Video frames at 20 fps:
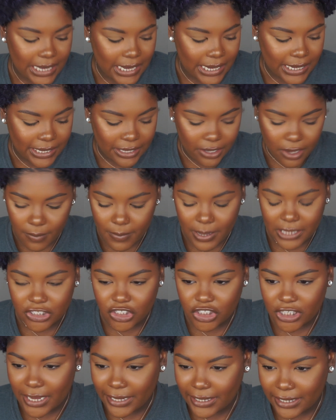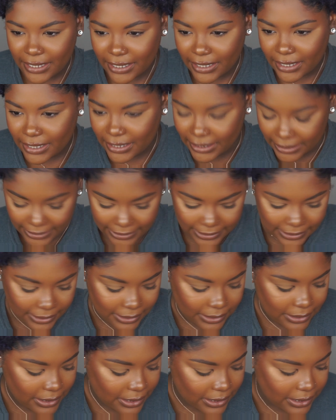I am checking
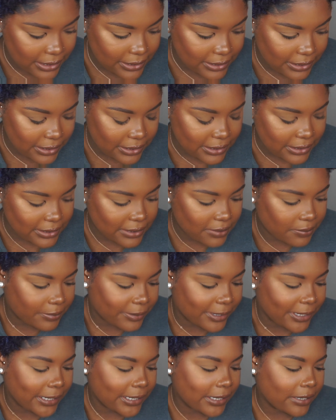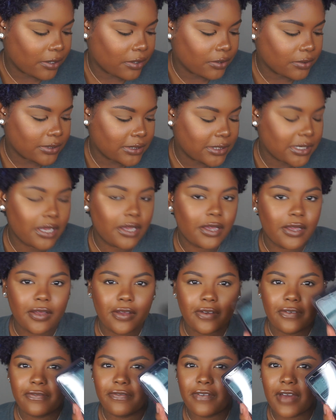in. It is about
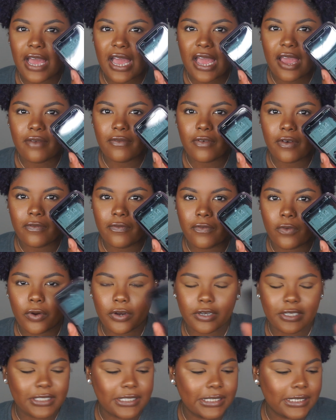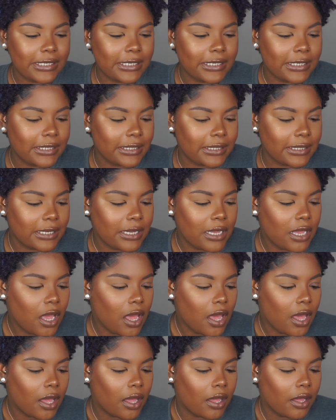5:14.
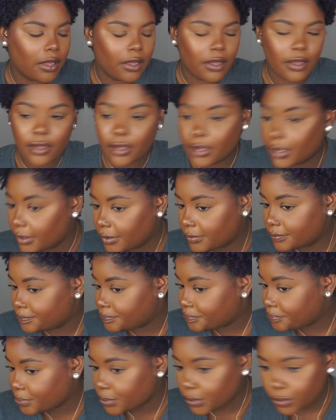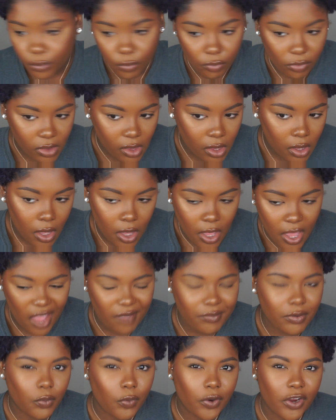I've
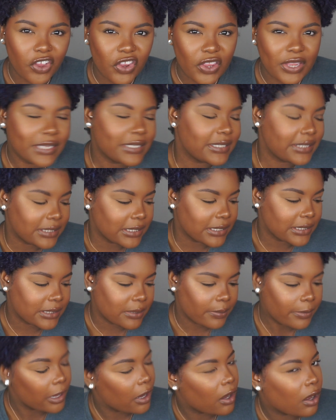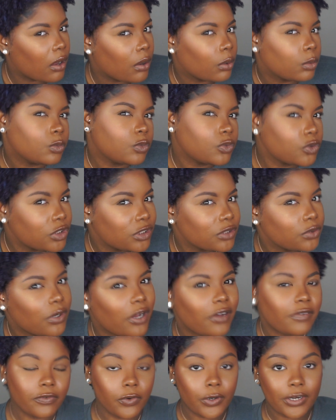been wearing this since about
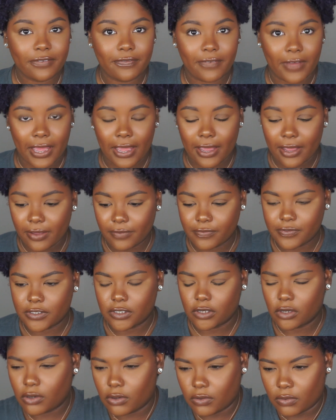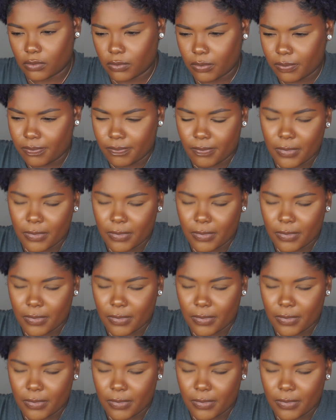12:45, so